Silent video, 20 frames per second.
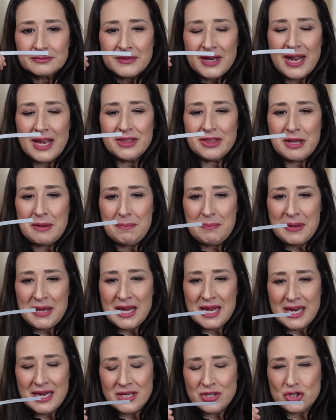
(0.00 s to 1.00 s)
and the
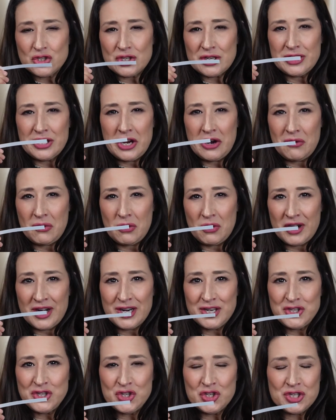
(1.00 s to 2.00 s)
peach and the
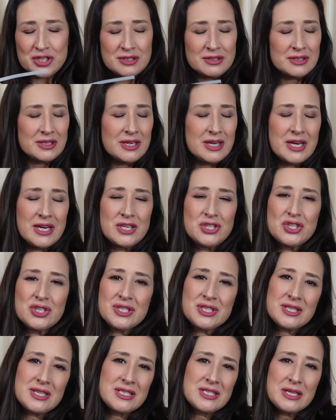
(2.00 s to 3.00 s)
orange, it
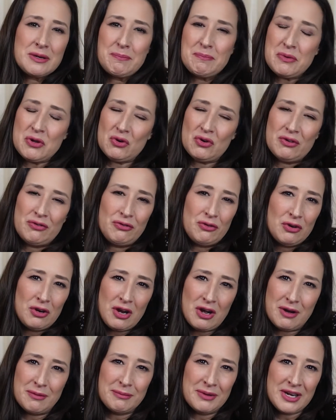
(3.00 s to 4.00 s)
just is a beautiful
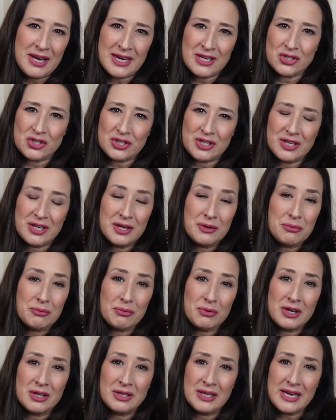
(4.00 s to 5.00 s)
combination. It
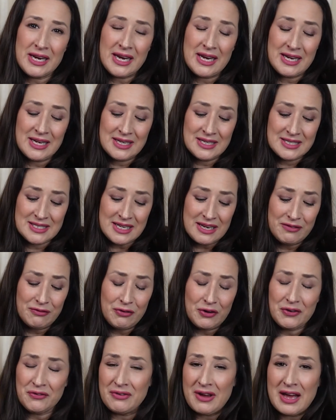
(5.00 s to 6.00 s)
really is. And
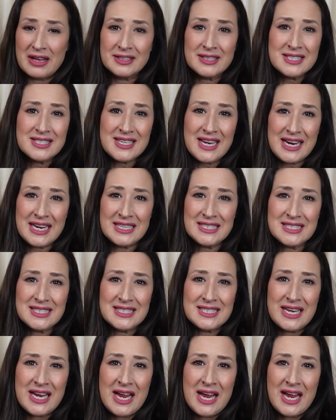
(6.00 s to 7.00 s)
for Valentine's
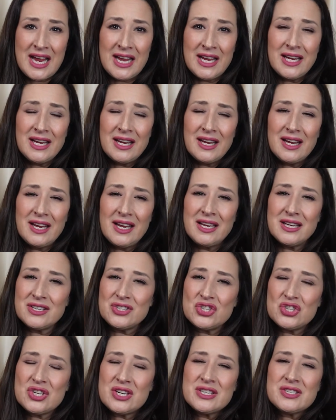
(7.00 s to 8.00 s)
Day, it
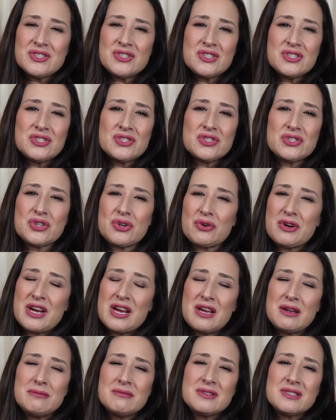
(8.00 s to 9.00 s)
just
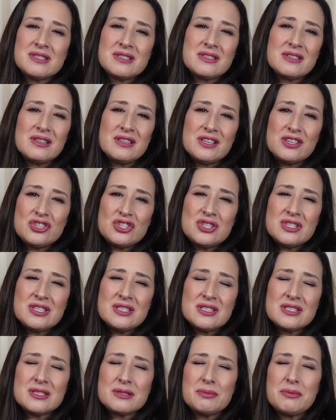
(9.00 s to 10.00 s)
screams
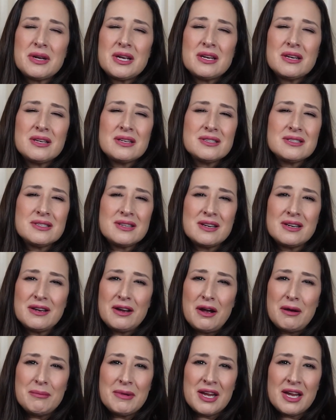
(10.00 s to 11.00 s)
delicious sweetness and
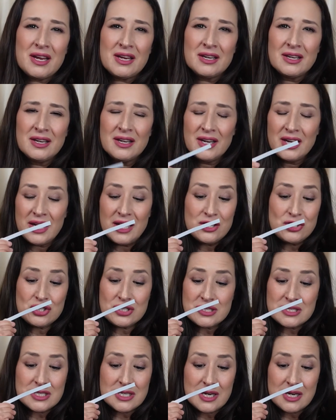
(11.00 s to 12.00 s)
yummy. It
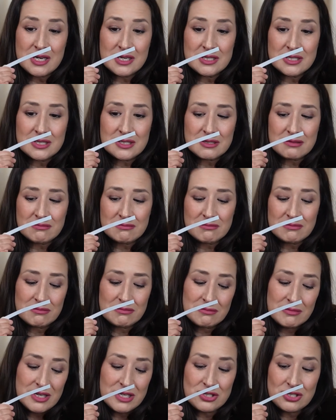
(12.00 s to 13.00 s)
just does.
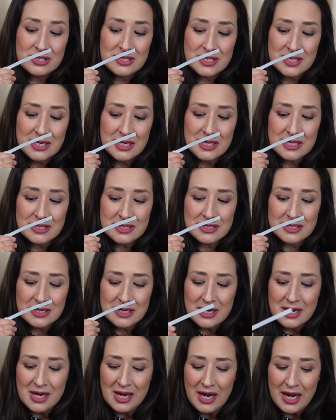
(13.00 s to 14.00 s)
It just does.
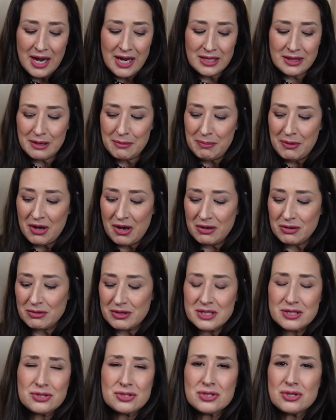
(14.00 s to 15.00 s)
And the bottle
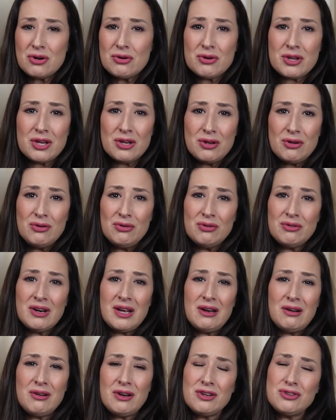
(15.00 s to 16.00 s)
is so cute.
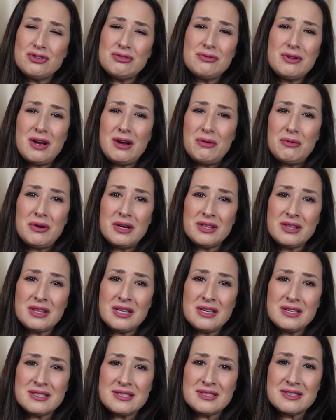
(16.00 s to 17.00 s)
How could you not want
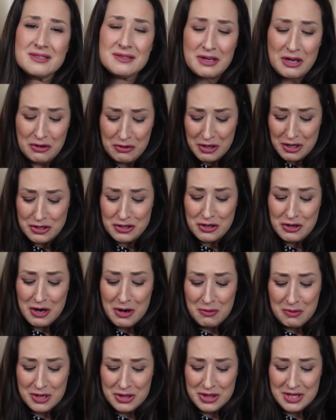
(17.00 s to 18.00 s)
this? How could you
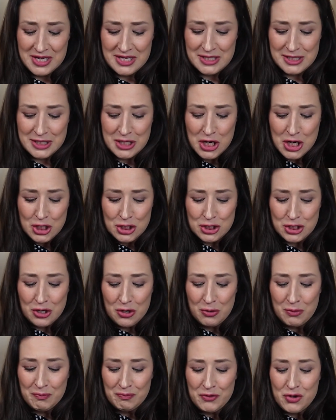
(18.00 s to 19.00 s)
not want this? So
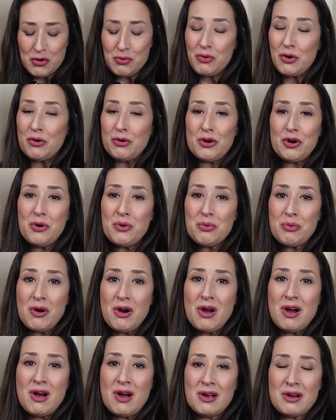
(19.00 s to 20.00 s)
you won't go
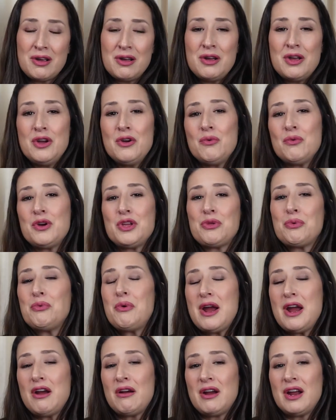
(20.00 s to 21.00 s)
wrong with
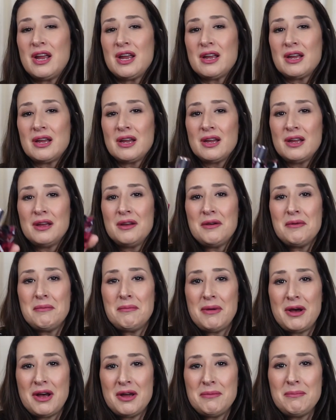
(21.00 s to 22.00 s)
wearing
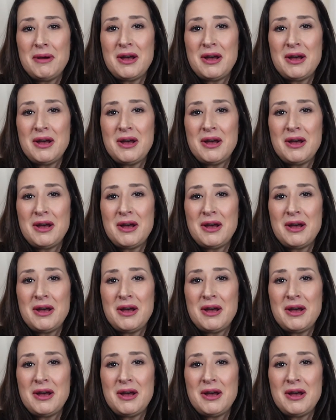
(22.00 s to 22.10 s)
Bon